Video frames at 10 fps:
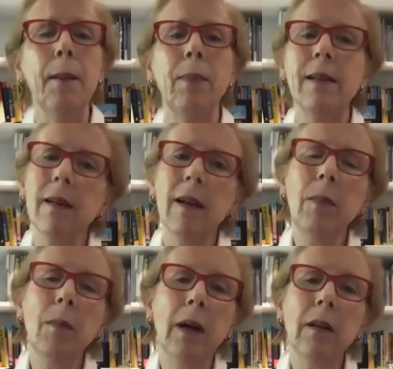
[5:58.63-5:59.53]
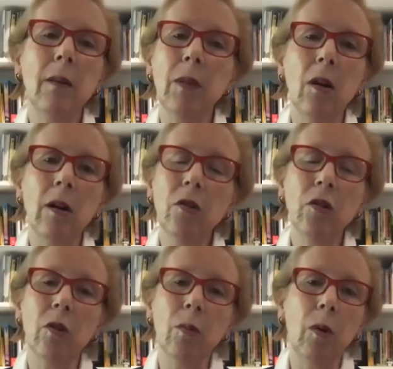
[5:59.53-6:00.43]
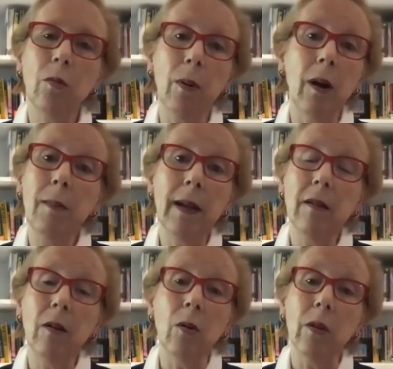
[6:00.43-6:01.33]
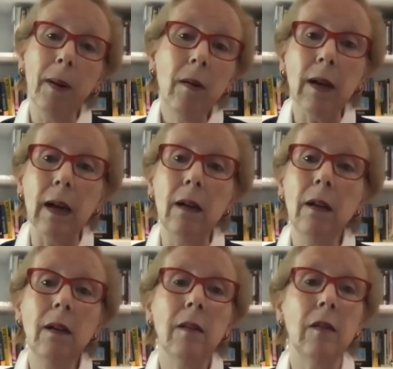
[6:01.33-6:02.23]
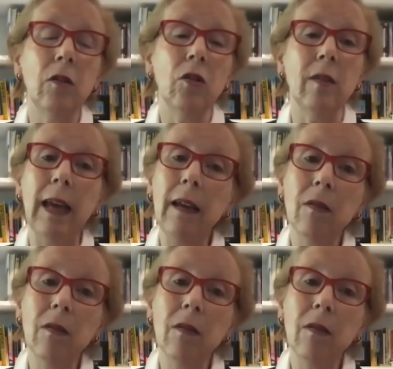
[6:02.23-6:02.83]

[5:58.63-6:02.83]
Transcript: but some, among them the largest or most prominent in North America, such as the Gates